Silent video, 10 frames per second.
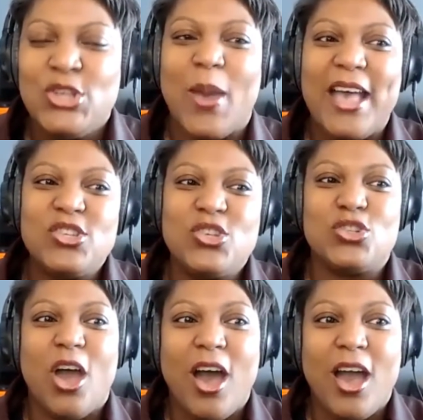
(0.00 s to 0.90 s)
So as
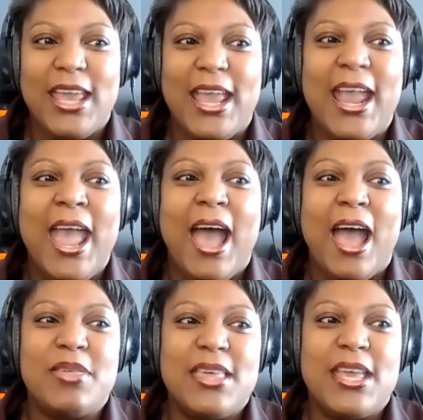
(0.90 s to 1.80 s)
you're talking,
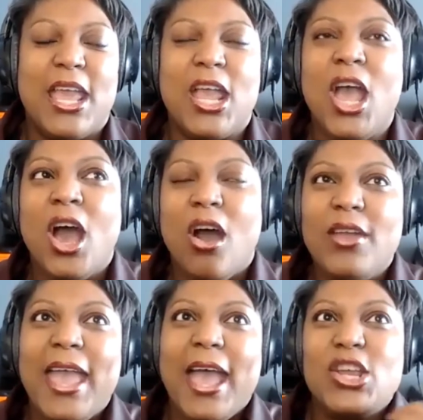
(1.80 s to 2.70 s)
I'm thinking, oh
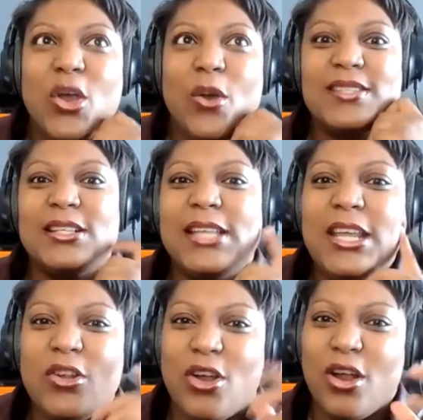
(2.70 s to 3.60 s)
yeah, as a
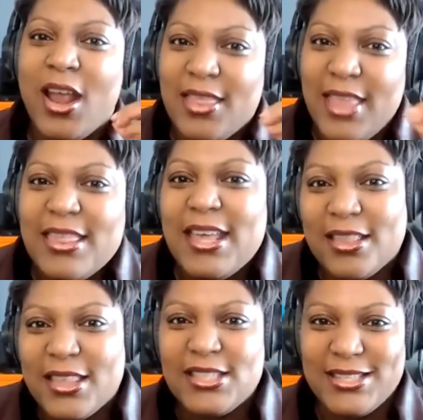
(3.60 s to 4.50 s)
leader, they
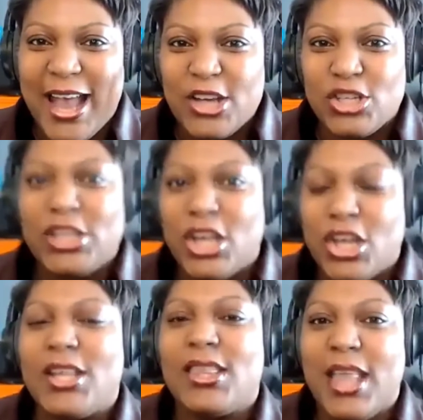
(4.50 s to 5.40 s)
think this is actually a
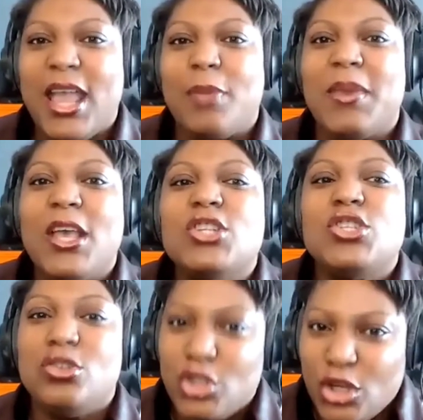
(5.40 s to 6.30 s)
good thing
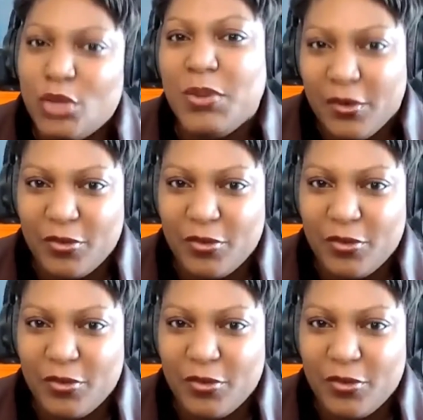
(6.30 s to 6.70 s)
because you should be